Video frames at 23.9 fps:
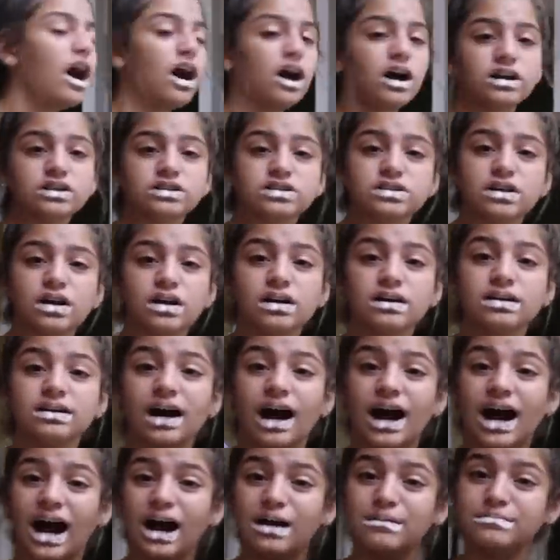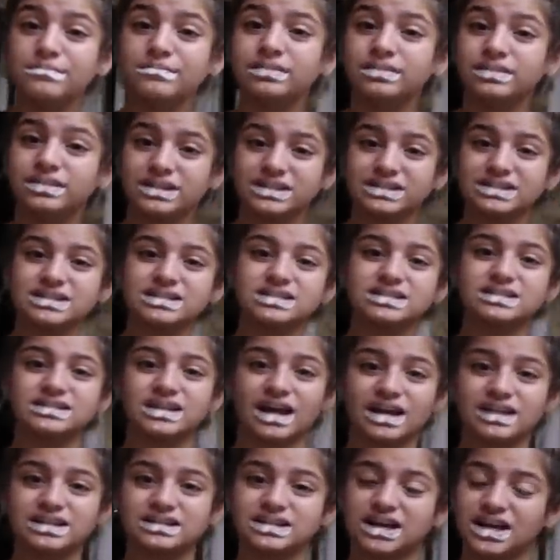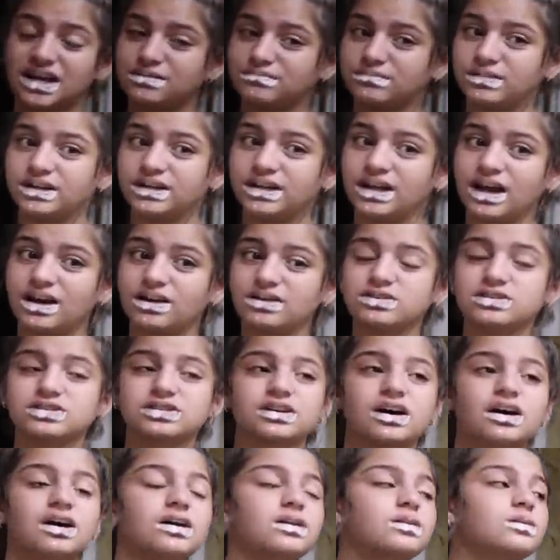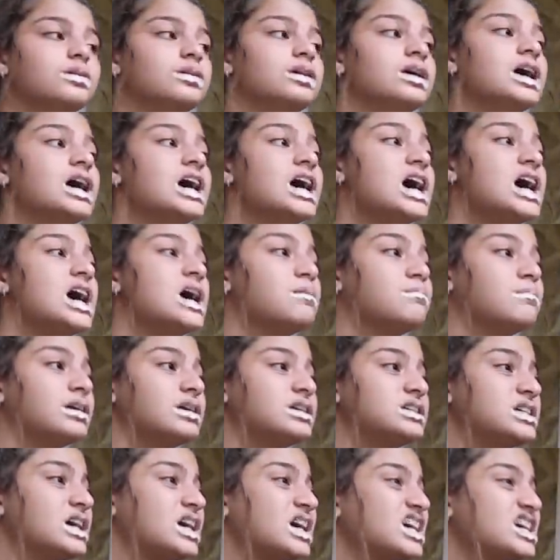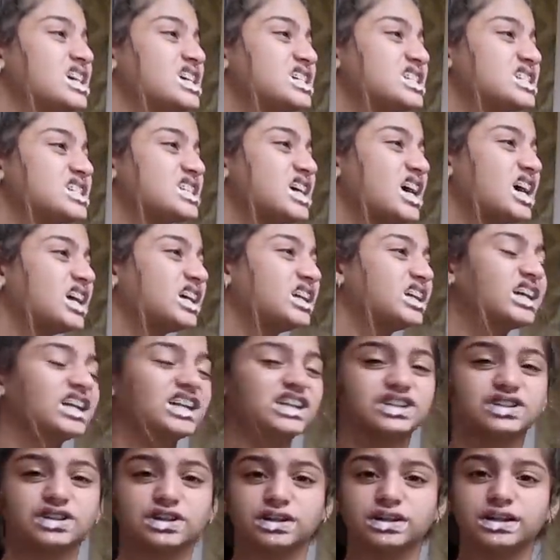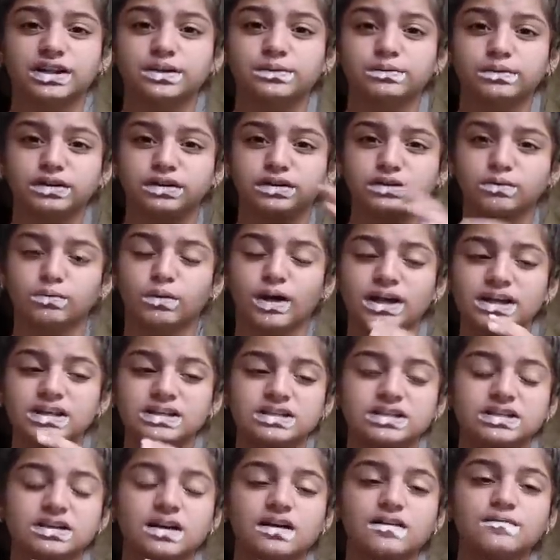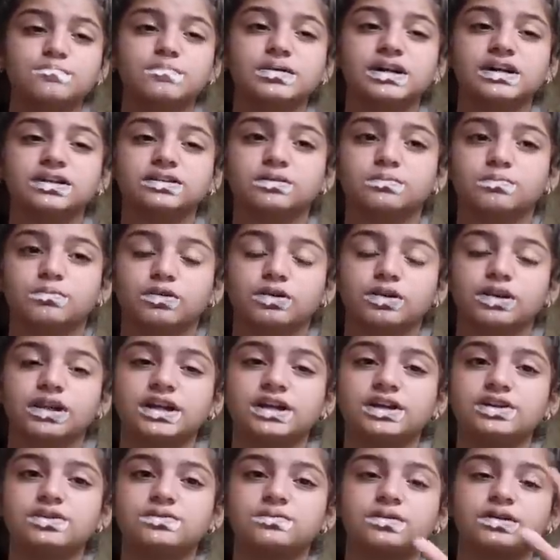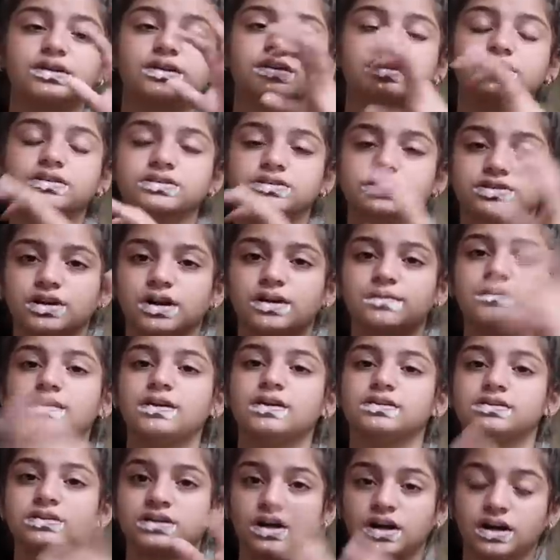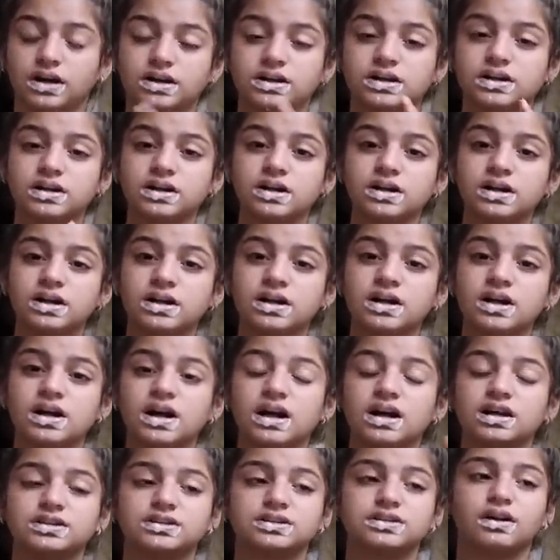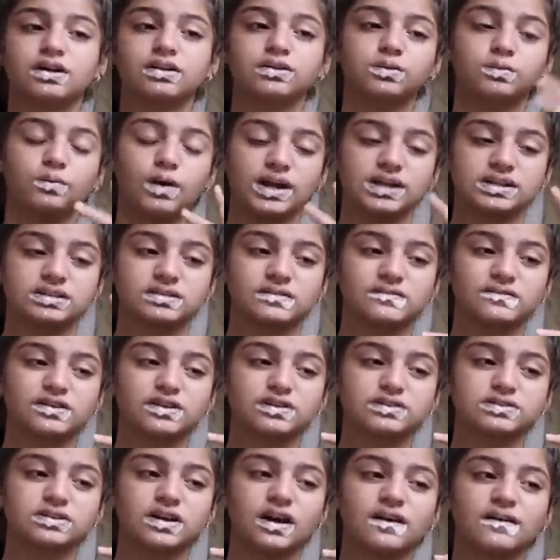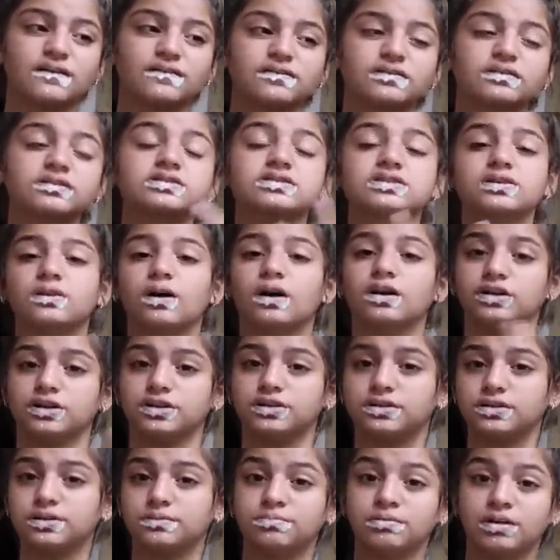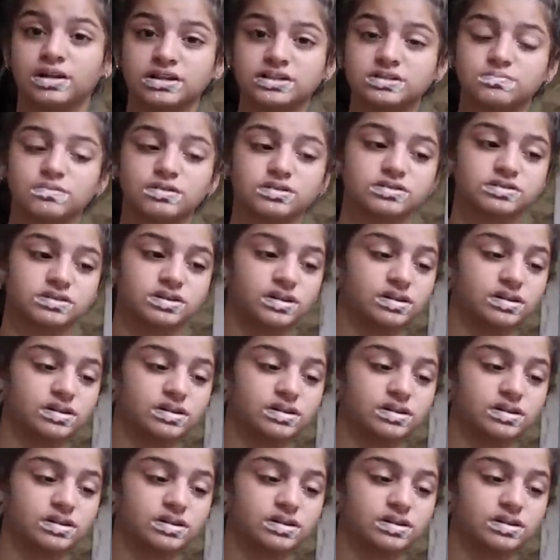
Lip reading: Also, this is nighttime right now, so my tongue is not like dirty with the white stuff, but in the morning you want to scrub your tongue until all the white stuff goes off so your breath smells